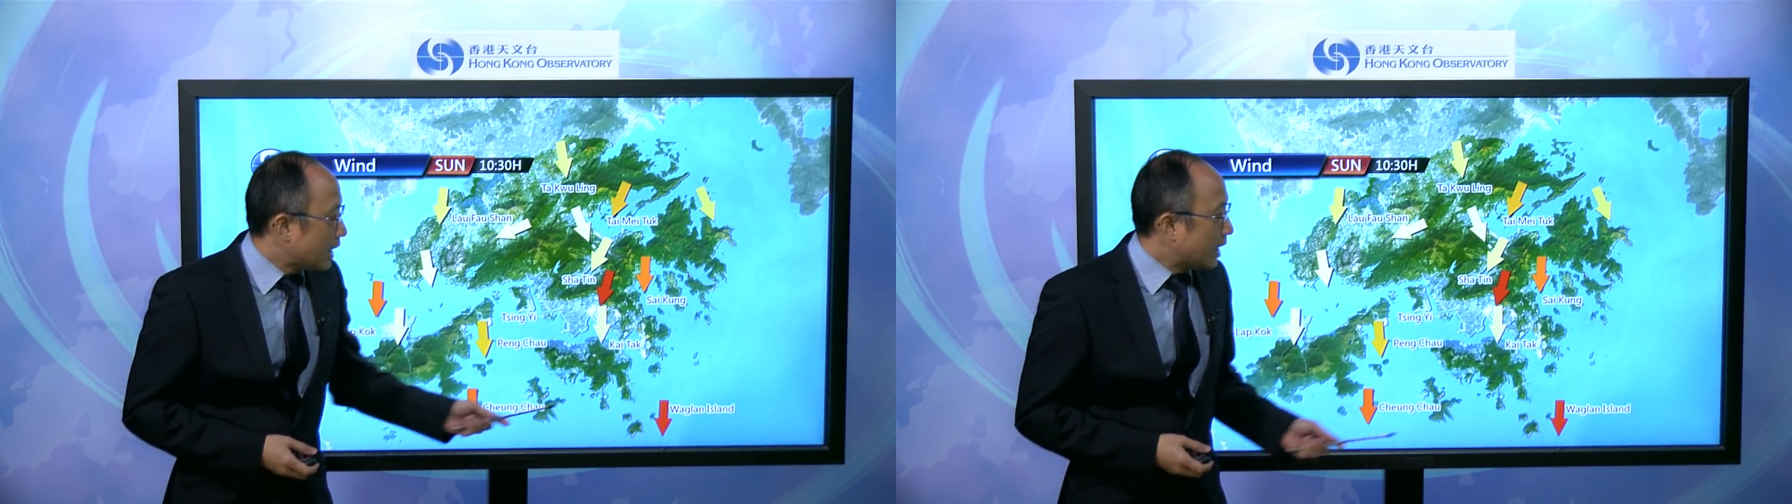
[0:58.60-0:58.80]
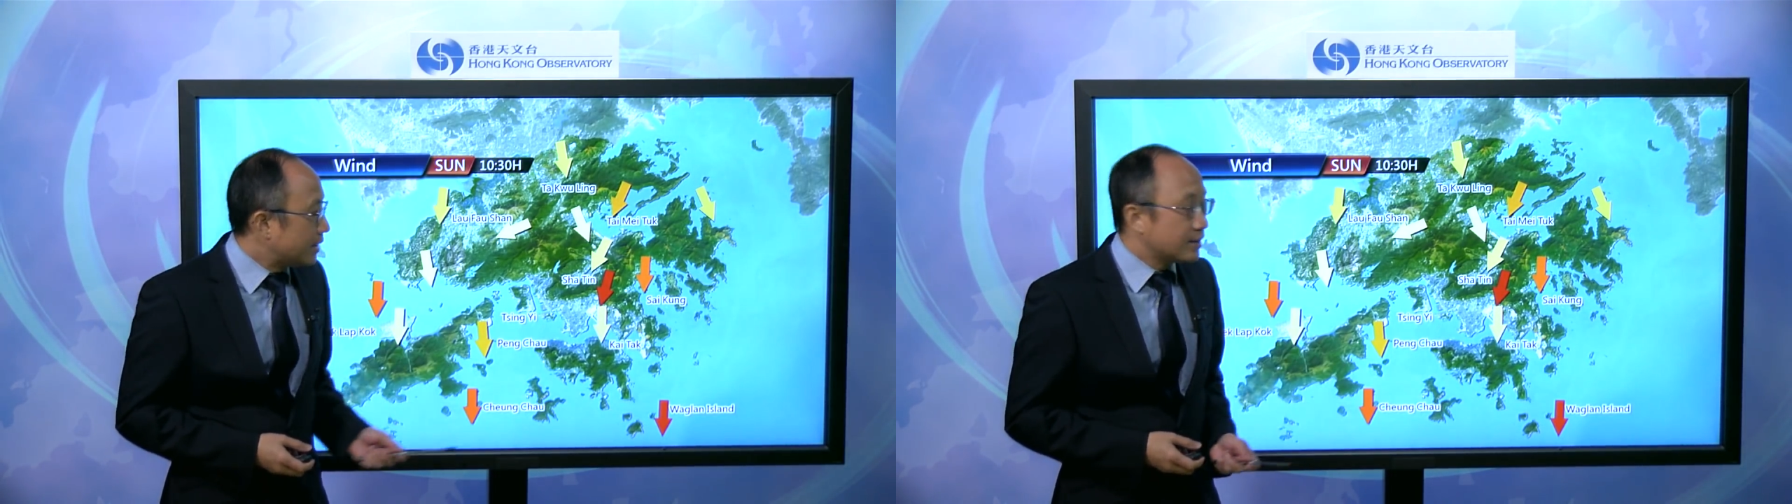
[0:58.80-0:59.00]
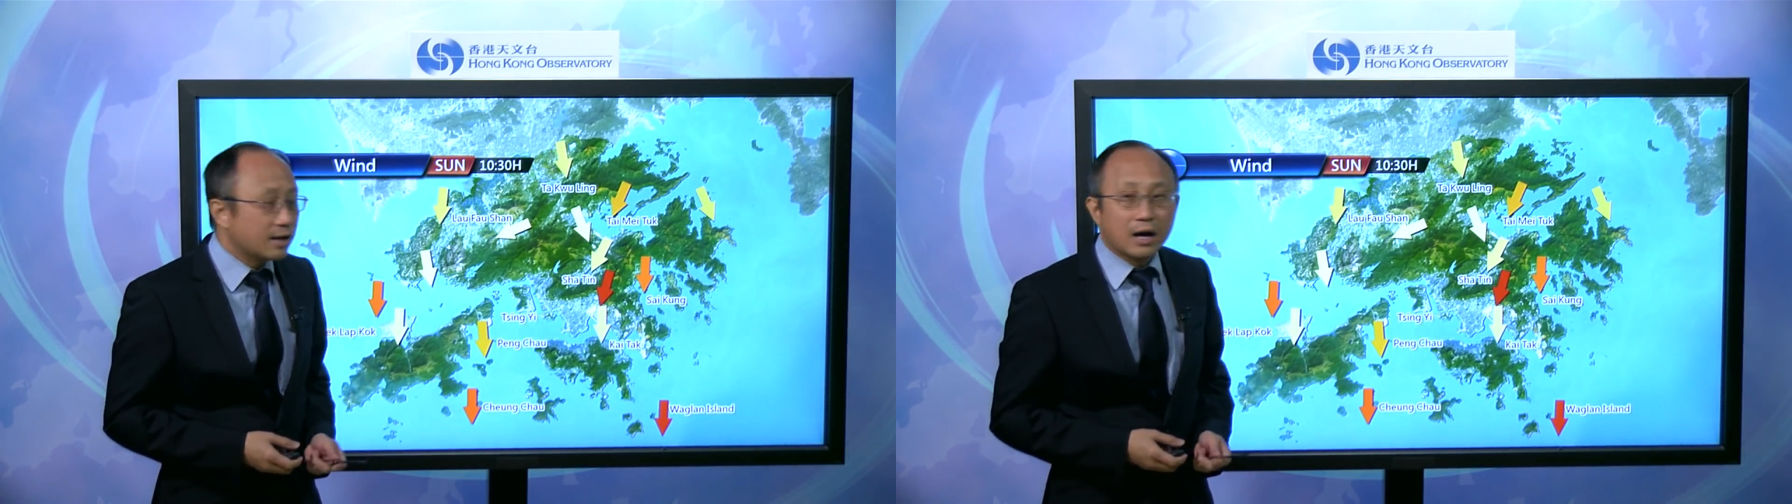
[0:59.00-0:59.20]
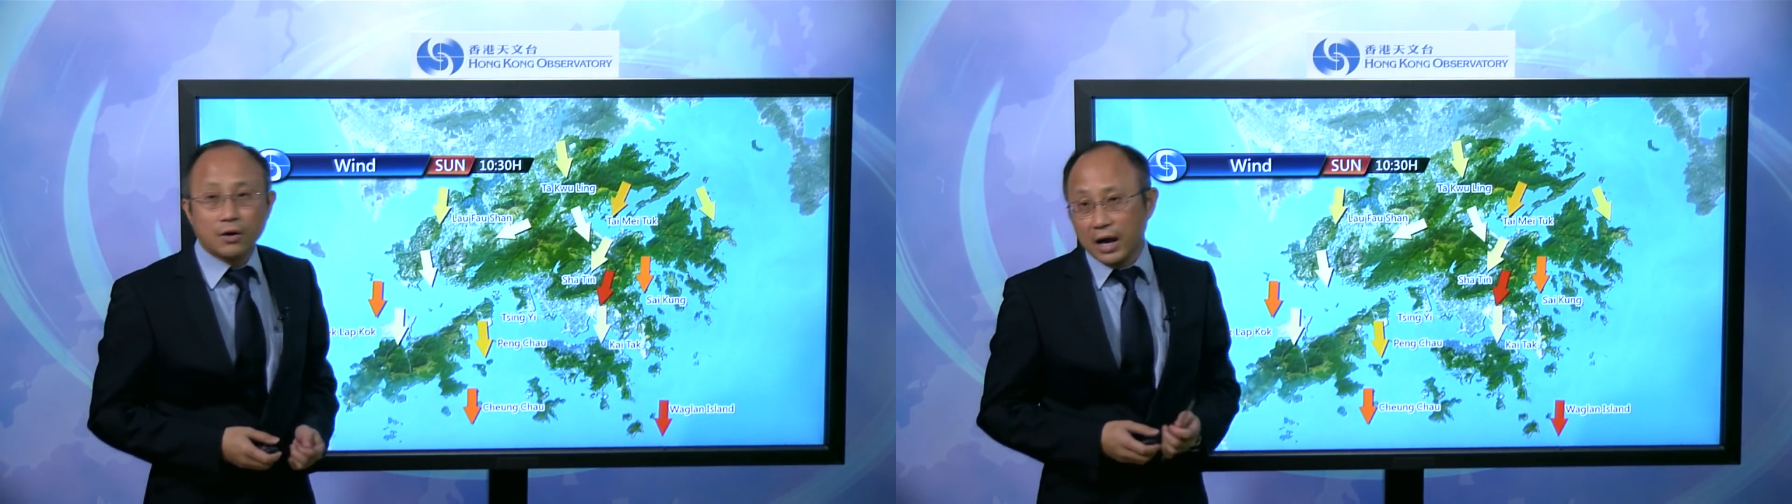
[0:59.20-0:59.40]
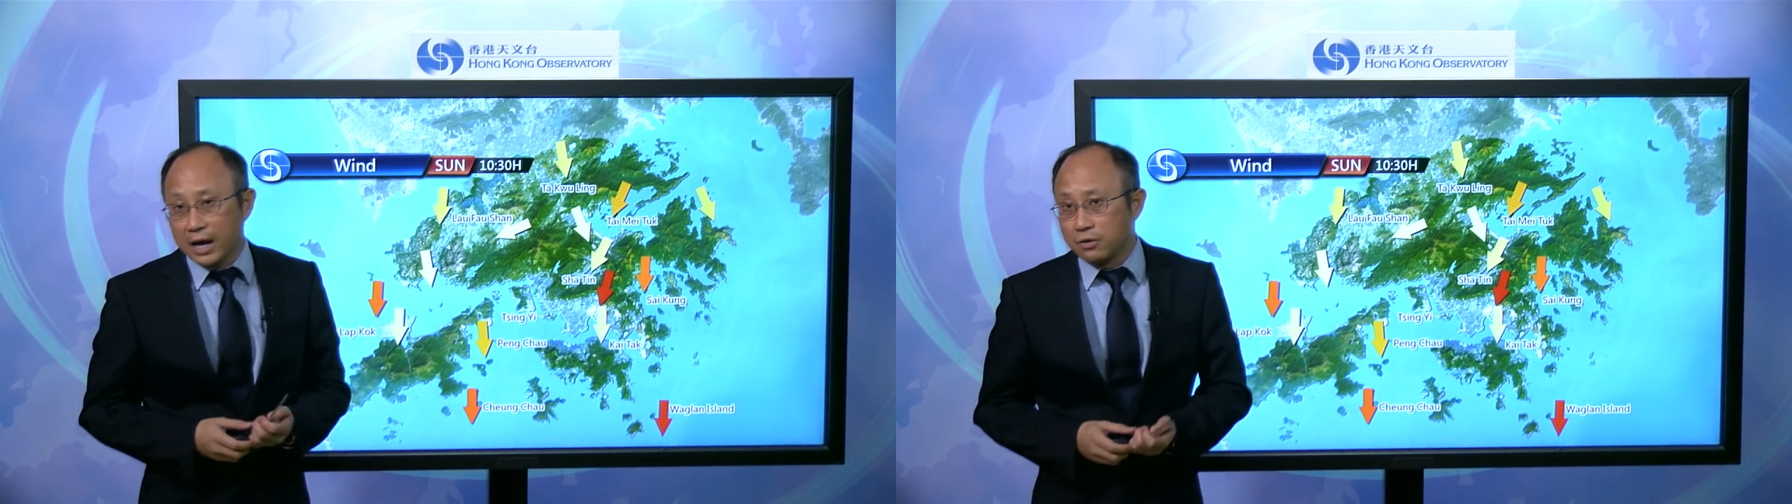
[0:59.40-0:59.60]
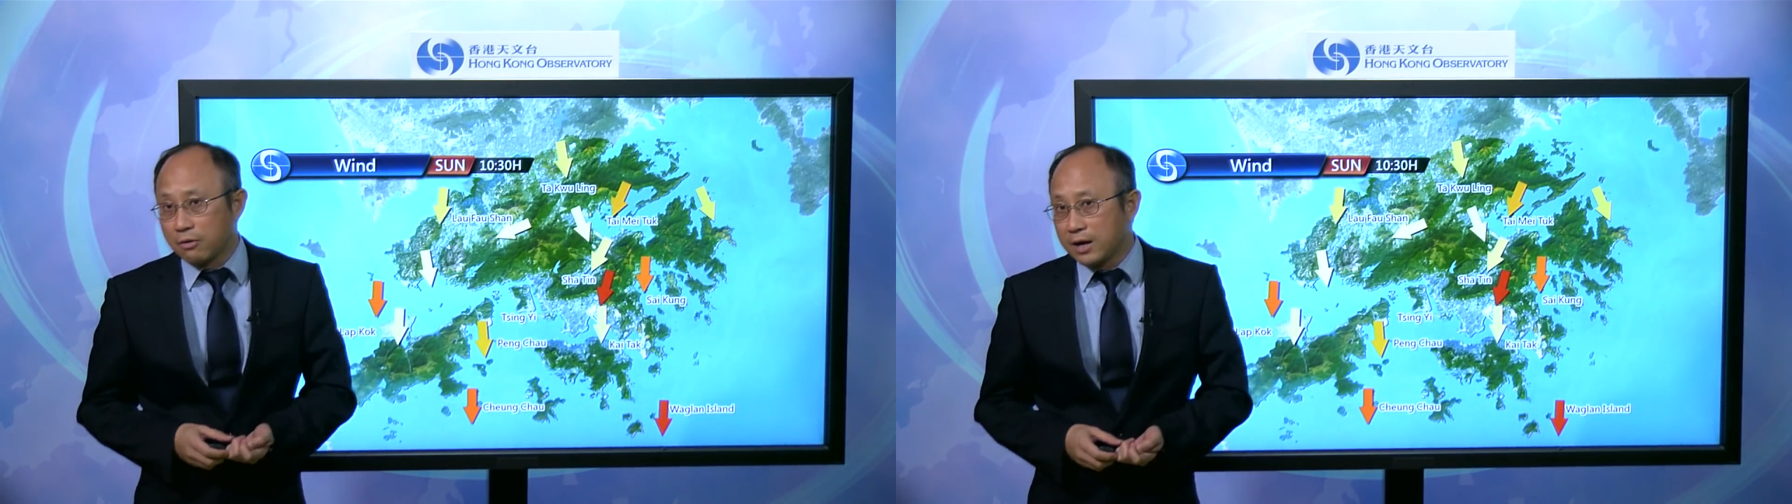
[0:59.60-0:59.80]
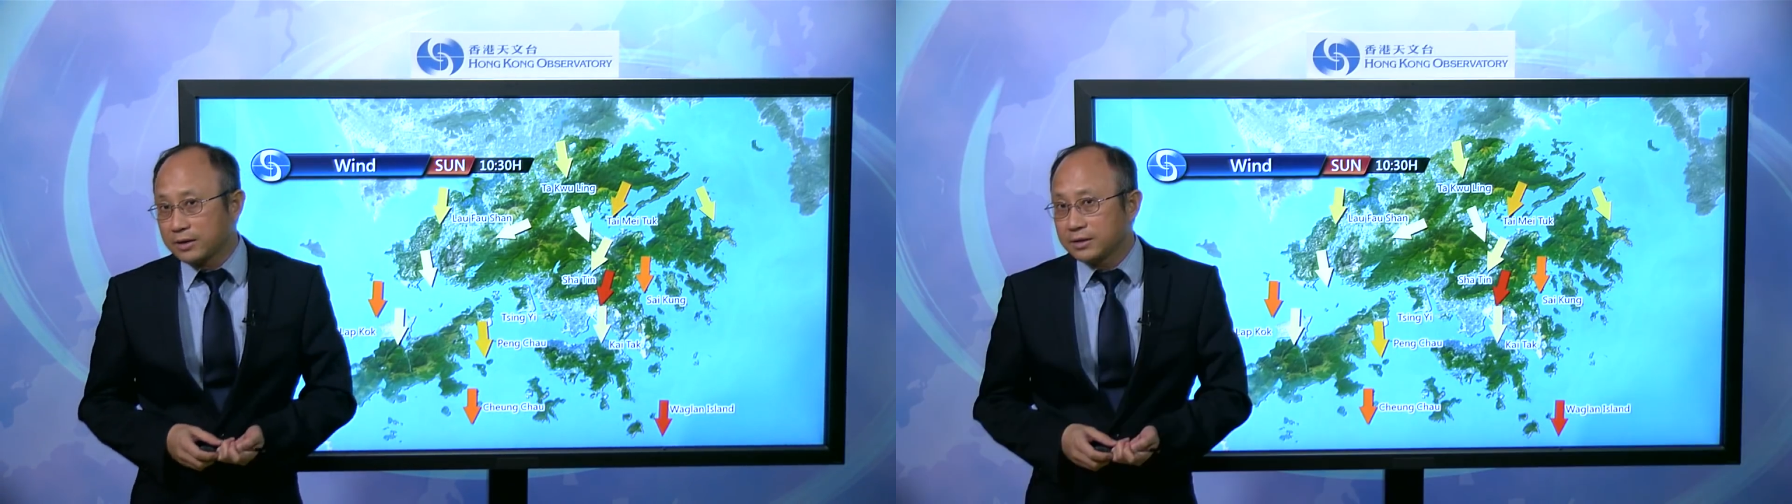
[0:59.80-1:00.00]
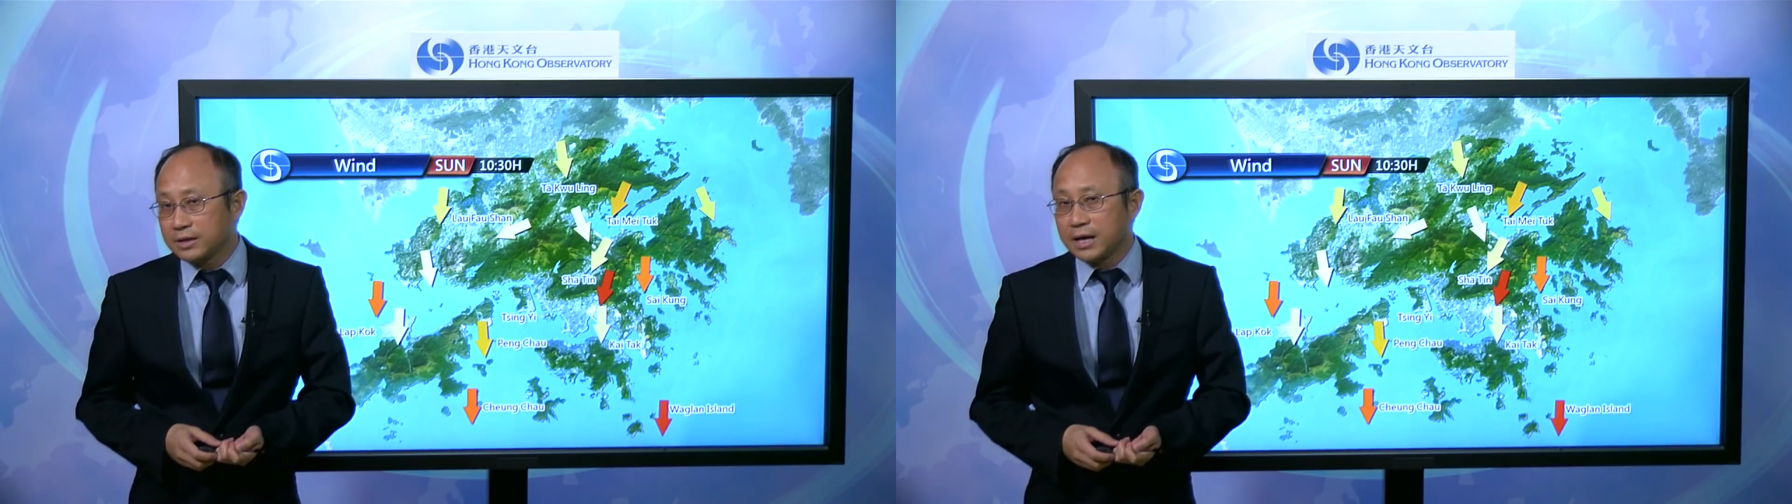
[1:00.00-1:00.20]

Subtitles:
and on high ground,